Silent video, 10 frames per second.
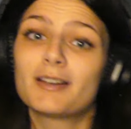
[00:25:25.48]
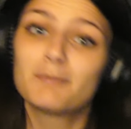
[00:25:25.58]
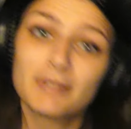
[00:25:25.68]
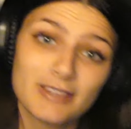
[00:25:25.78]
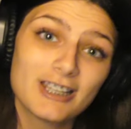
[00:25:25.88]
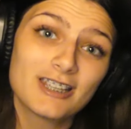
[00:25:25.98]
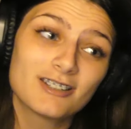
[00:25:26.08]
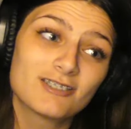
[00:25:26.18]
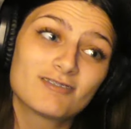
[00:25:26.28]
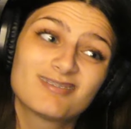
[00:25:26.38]
But
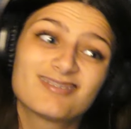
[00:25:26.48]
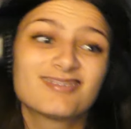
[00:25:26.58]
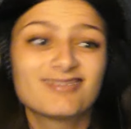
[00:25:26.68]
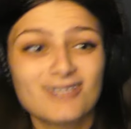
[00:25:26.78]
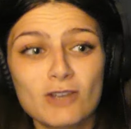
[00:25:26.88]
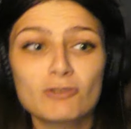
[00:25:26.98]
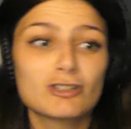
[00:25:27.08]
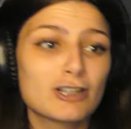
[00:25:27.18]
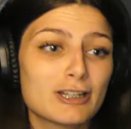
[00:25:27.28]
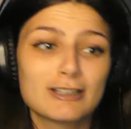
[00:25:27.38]
then it was a
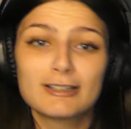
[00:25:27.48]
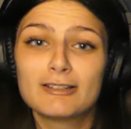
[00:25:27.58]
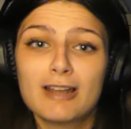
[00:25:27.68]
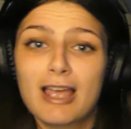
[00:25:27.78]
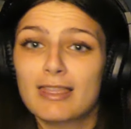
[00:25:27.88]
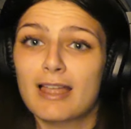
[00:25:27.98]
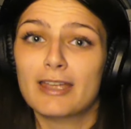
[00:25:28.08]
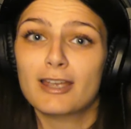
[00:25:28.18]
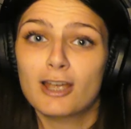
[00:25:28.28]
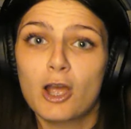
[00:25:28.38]
good,
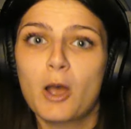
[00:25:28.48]
like,